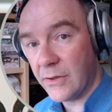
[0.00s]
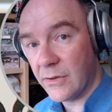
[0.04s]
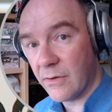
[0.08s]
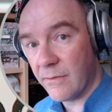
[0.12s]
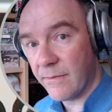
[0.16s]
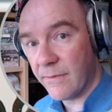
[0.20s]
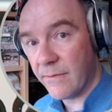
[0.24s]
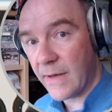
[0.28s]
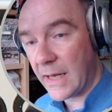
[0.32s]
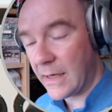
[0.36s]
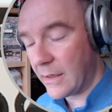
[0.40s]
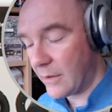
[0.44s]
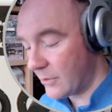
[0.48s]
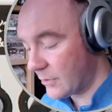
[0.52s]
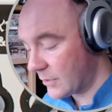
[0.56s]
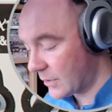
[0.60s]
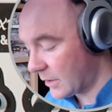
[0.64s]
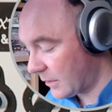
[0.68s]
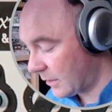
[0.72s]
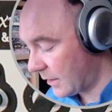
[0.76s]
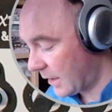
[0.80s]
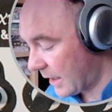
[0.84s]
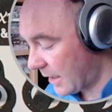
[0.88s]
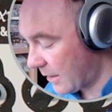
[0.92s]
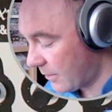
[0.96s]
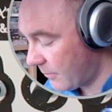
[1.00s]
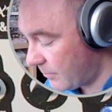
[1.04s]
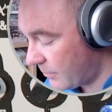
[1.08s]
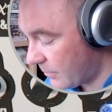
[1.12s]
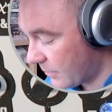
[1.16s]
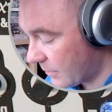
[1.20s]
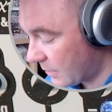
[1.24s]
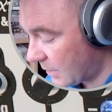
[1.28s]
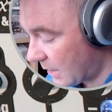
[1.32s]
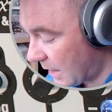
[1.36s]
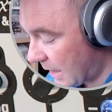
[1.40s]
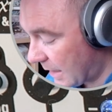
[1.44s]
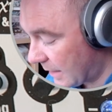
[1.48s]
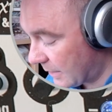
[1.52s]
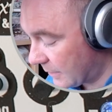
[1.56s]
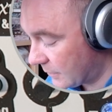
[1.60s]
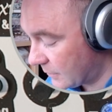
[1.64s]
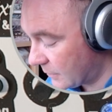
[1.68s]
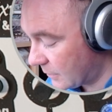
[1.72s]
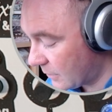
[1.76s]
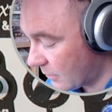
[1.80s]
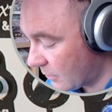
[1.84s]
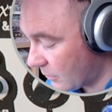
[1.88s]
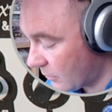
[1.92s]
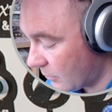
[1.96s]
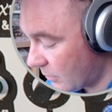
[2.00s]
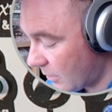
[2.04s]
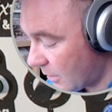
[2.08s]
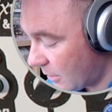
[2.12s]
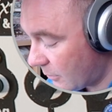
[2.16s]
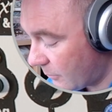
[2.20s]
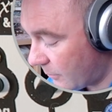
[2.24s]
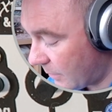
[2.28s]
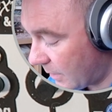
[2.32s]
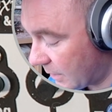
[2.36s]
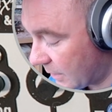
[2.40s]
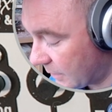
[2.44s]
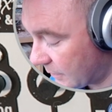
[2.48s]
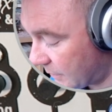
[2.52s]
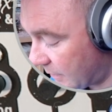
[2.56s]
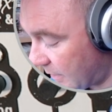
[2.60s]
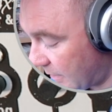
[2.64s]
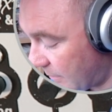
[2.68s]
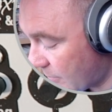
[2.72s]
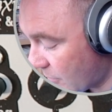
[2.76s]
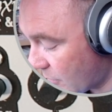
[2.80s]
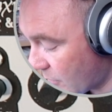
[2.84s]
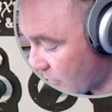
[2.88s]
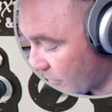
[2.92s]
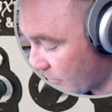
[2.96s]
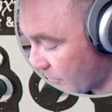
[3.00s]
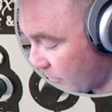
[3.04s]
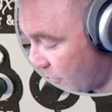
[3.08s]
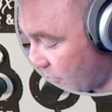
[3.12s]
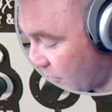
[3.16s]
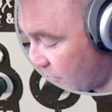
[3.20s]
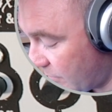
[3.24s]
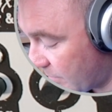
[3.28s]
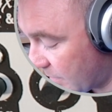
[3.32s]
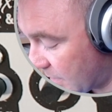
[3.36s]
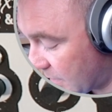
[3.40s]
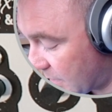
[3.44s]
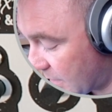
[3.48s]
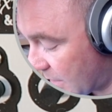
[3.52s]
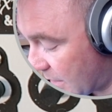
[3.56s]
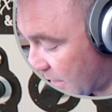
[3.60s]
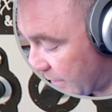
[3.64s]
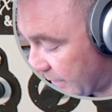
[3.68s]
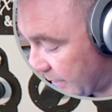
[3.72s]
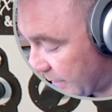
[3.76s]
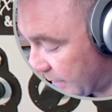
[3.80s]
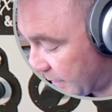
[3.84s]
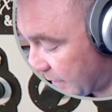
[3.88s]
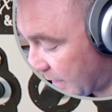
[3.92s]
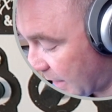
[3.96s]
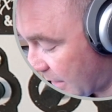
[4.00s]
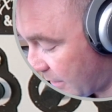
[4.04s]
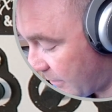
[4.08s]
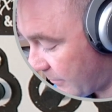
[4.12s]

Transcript: of values on the output, and so we'll see more movement on the scale